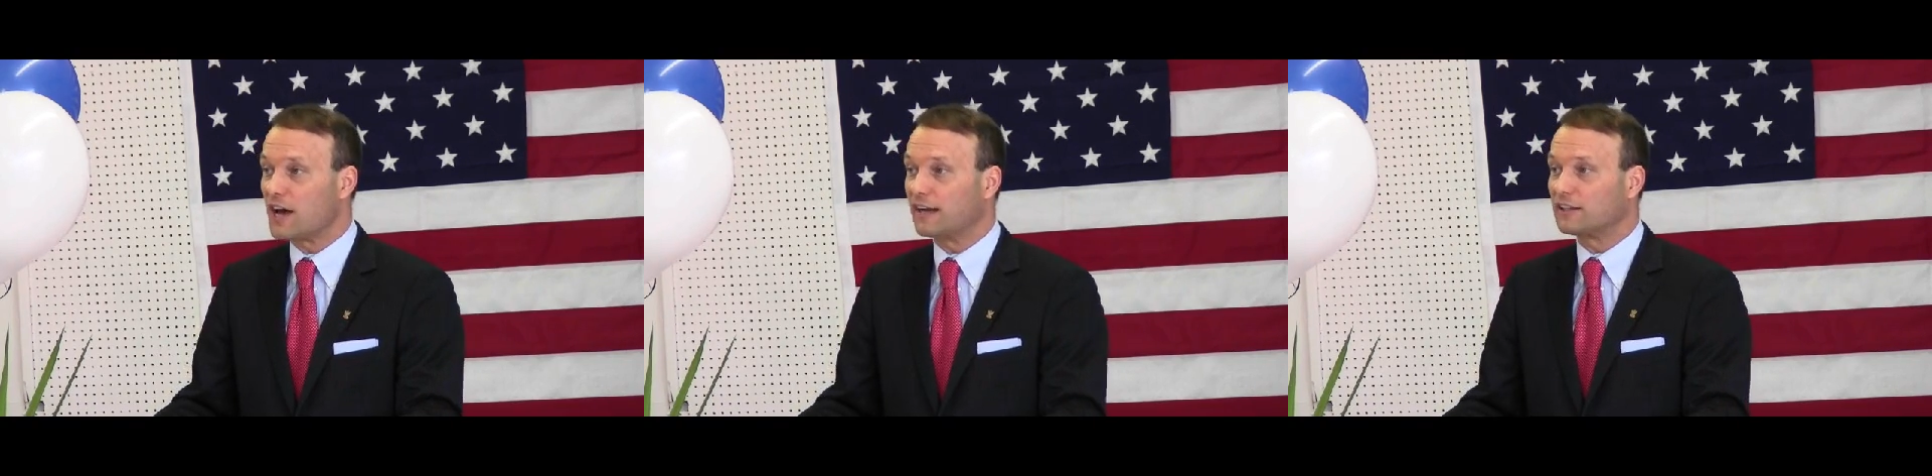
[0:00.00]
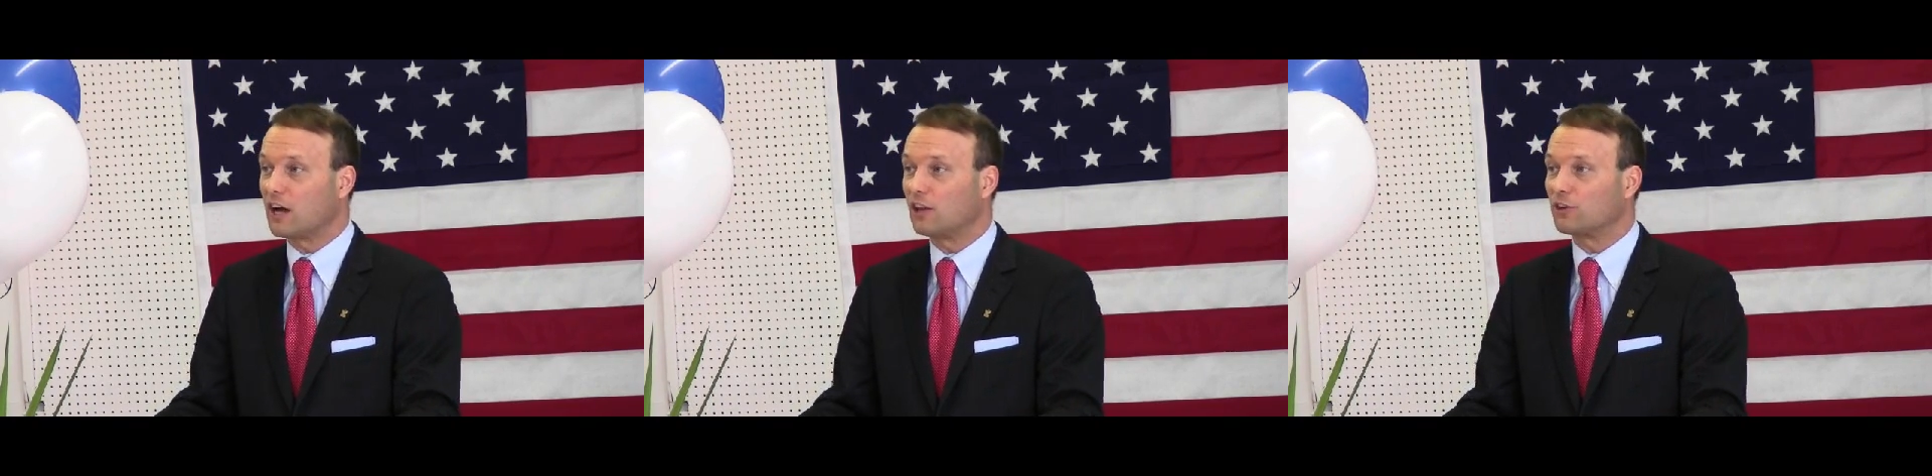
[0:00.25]

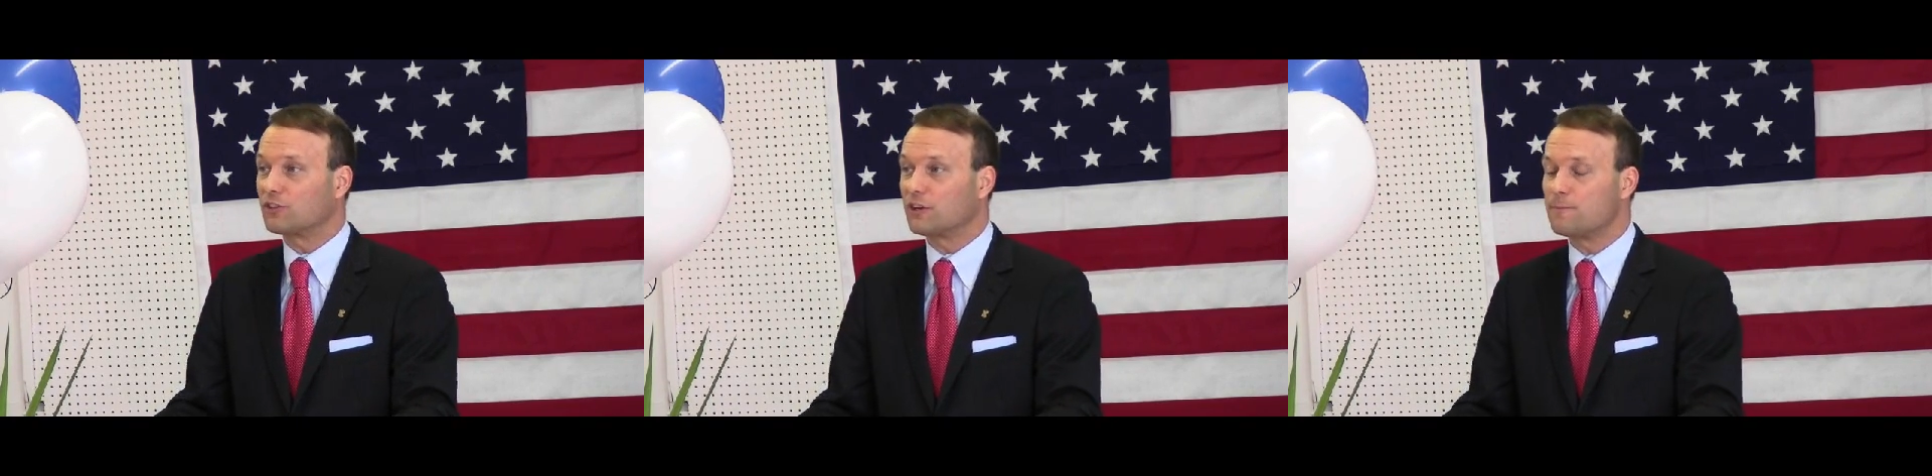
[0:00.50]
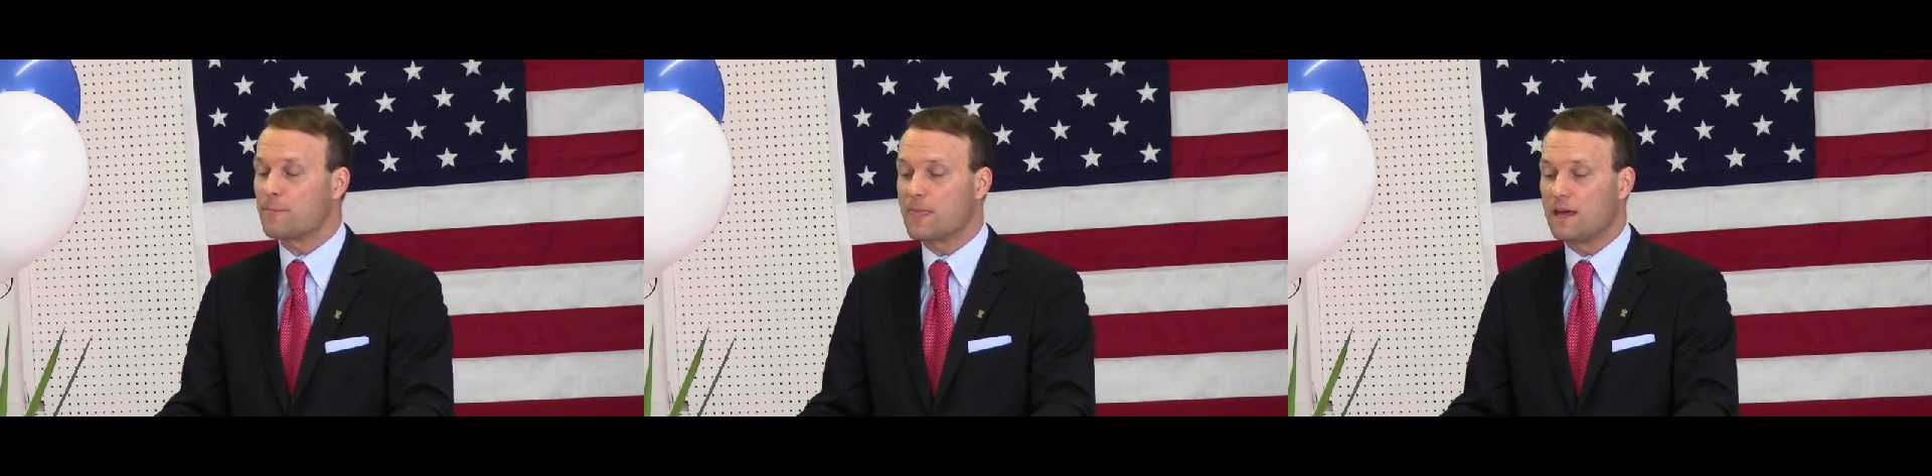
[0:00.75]
John
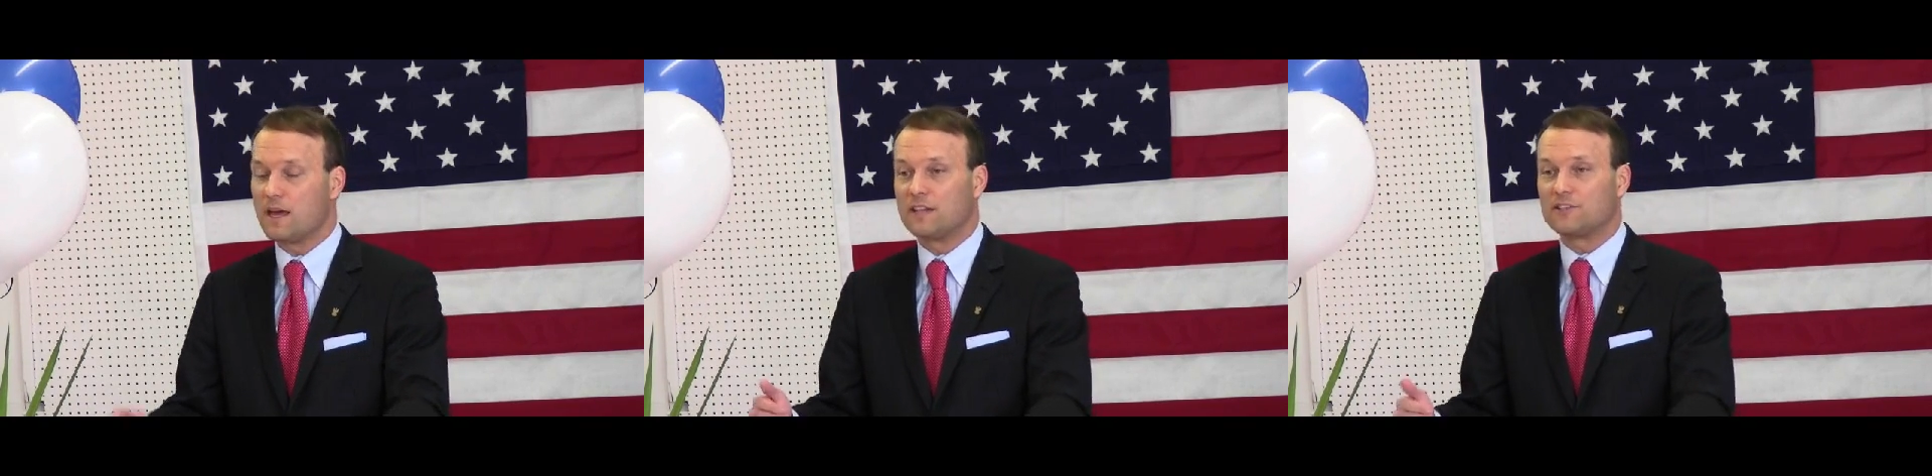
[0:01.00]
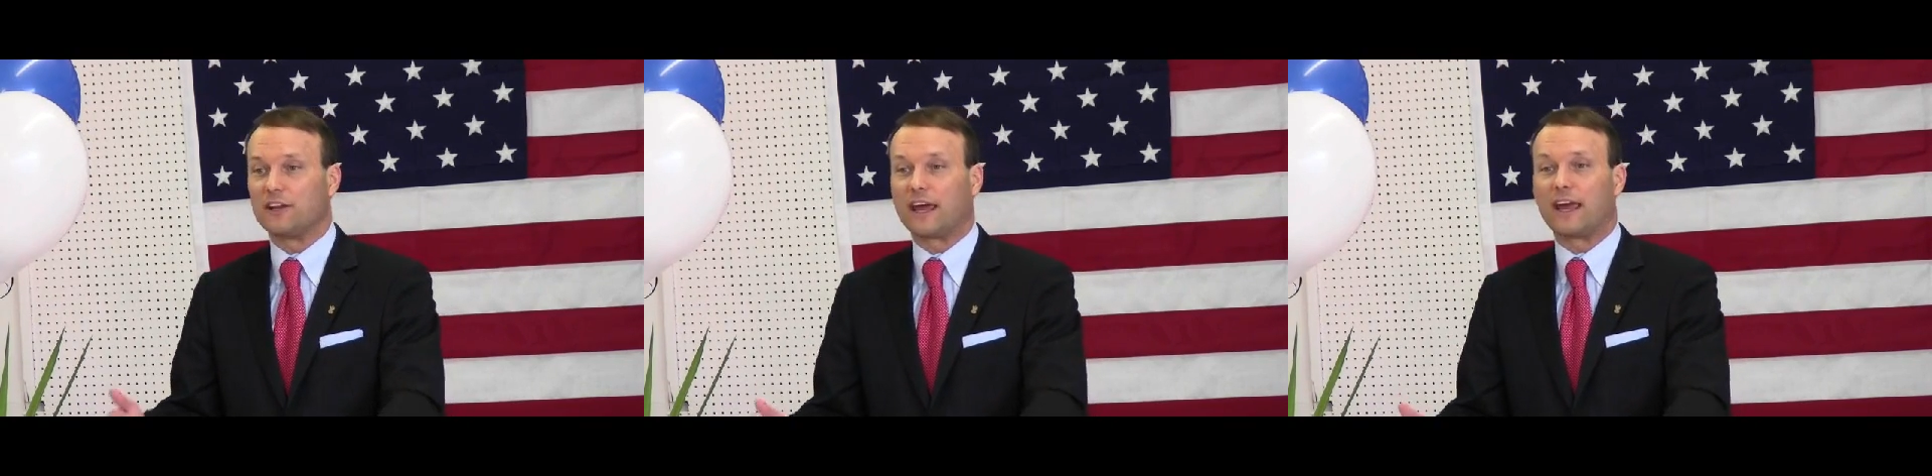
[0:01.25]
Cullerton.
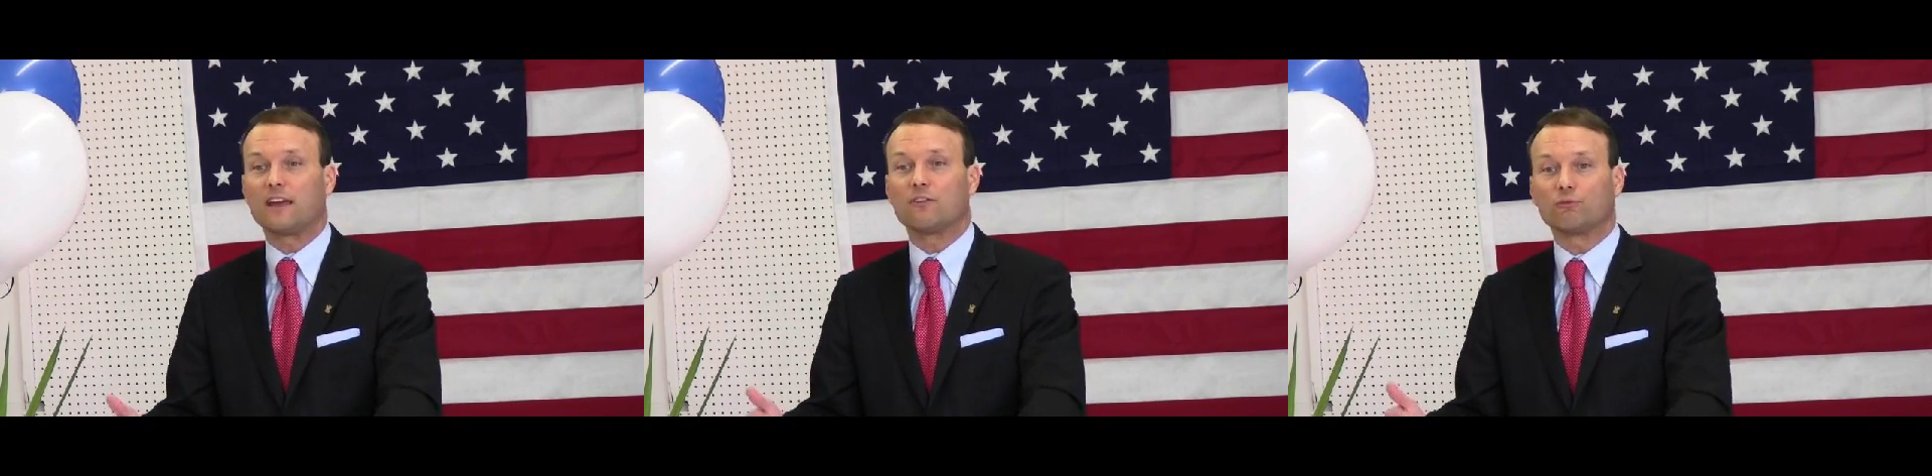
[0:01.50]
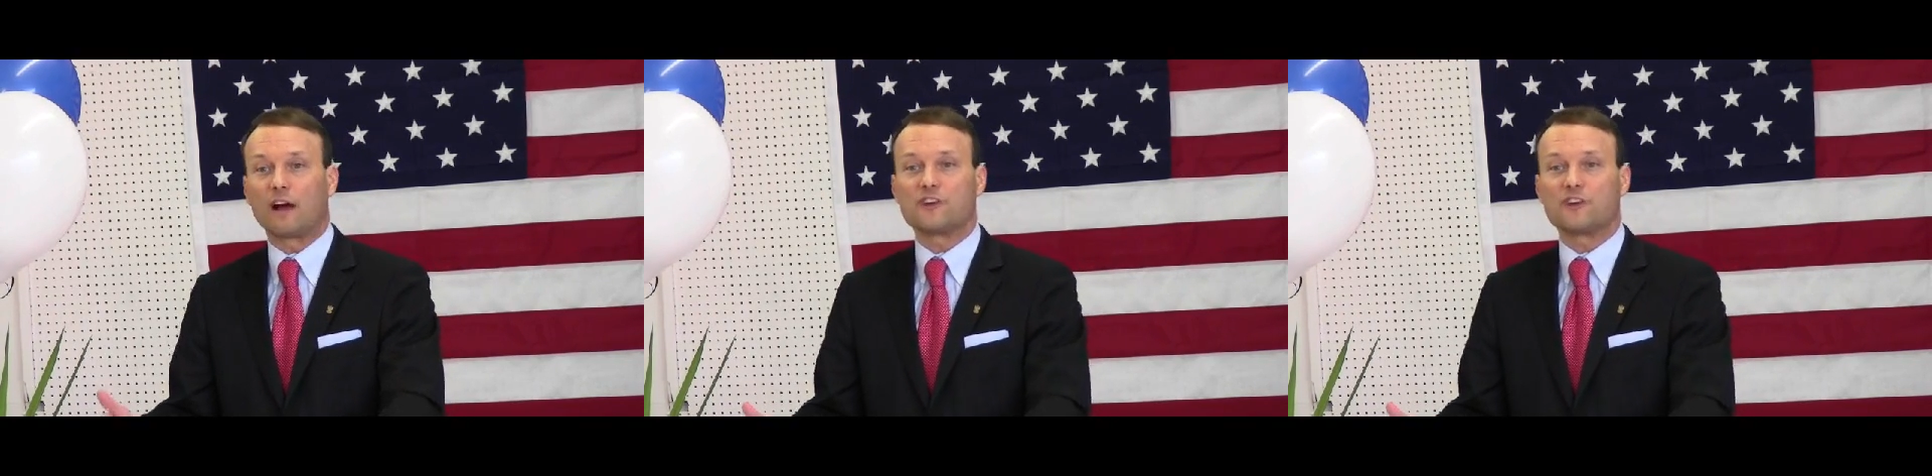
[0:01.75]
Today,